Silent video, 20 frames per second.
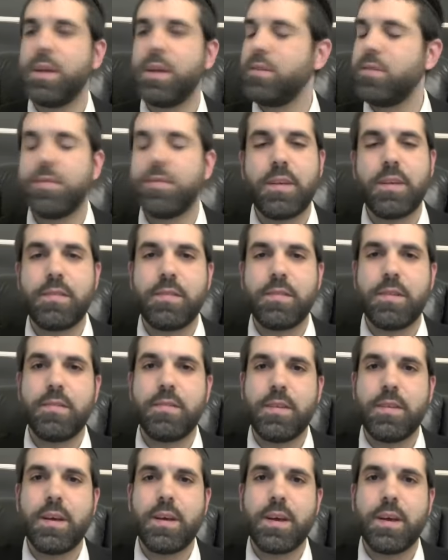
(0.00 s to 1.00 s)
And just as an
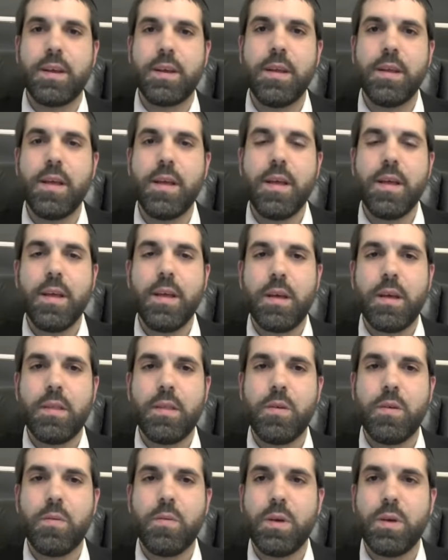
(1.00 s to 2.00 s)
aside,
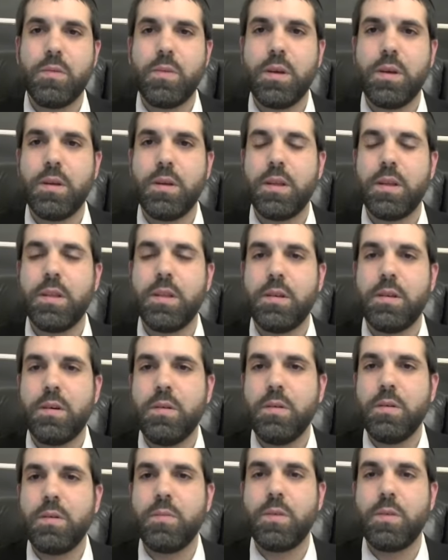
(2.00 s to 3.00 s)
when we in the
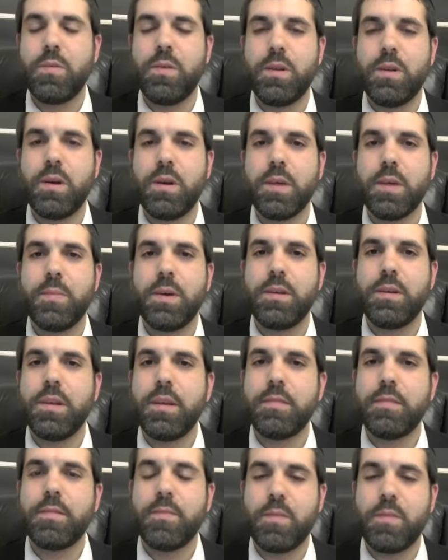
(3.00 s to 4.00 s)
Torah, when we talk about
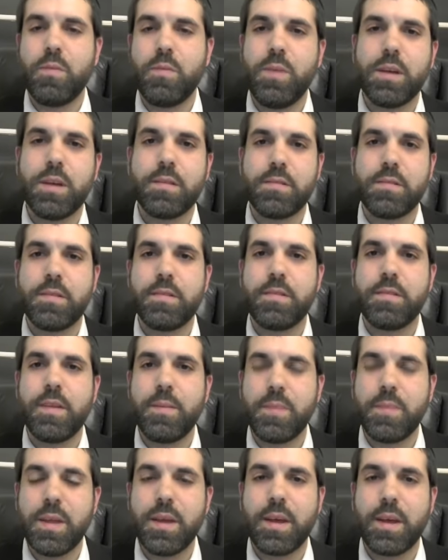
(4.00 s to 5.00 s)
days of the week, it's the
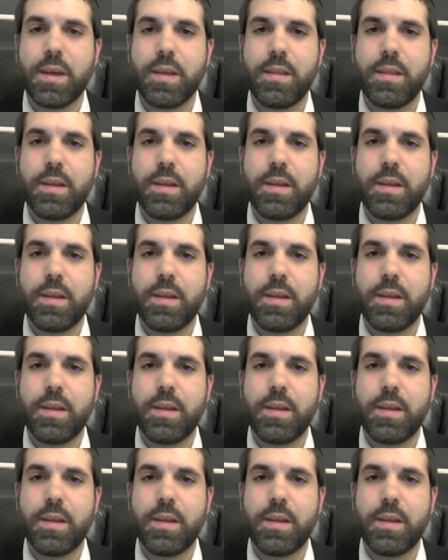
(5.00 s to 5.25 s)
same thing.